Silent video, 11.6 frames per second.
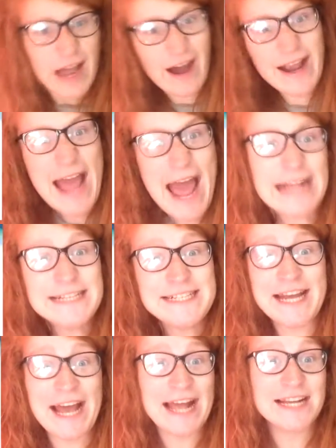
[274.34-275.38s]
I
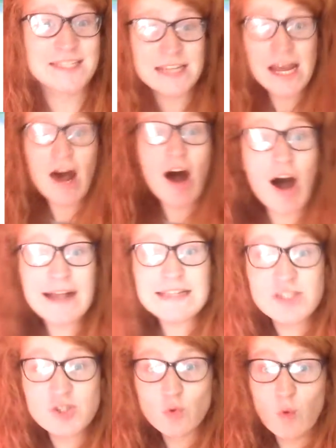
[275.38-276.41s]
hate it!
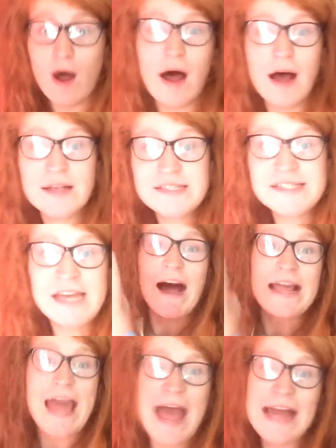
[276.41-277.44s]
It's the worst.
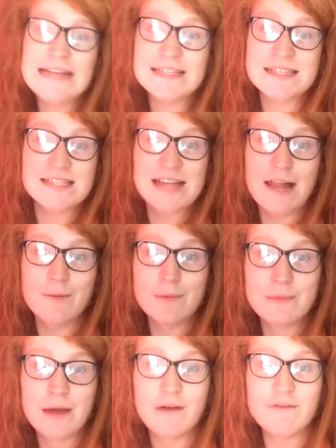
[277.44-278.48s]
I hate this
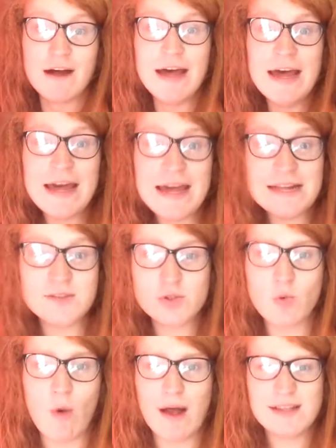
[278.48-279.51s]
album cover. It's
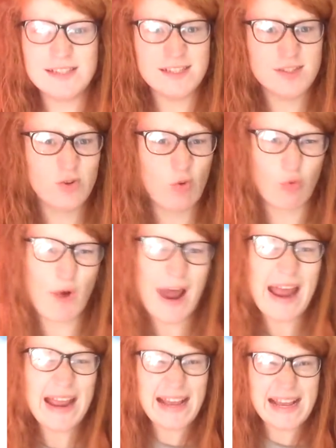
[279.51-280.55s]
the worst. It's
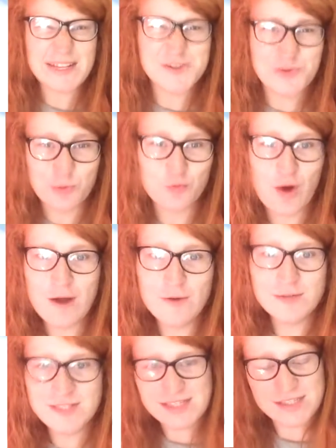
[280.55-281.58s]
grey, it's
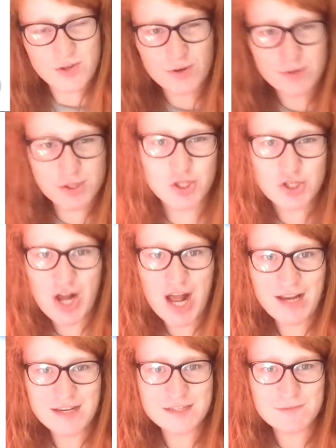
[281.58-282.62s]
gross, it's got
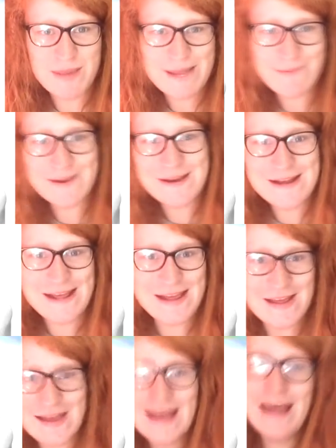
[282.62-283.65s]
shirtless people in
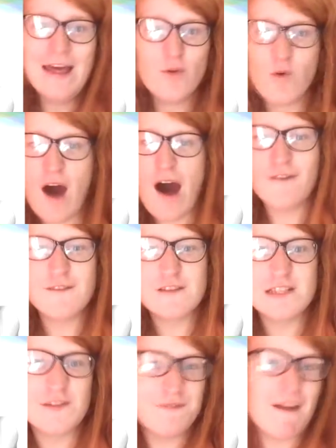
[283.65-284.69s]
it, half of
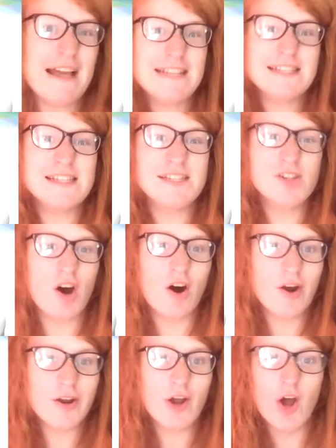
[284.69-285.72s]
his face is
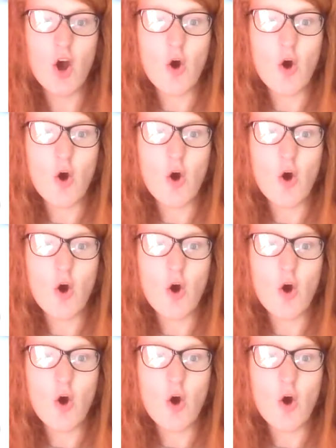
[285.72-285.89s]
gone.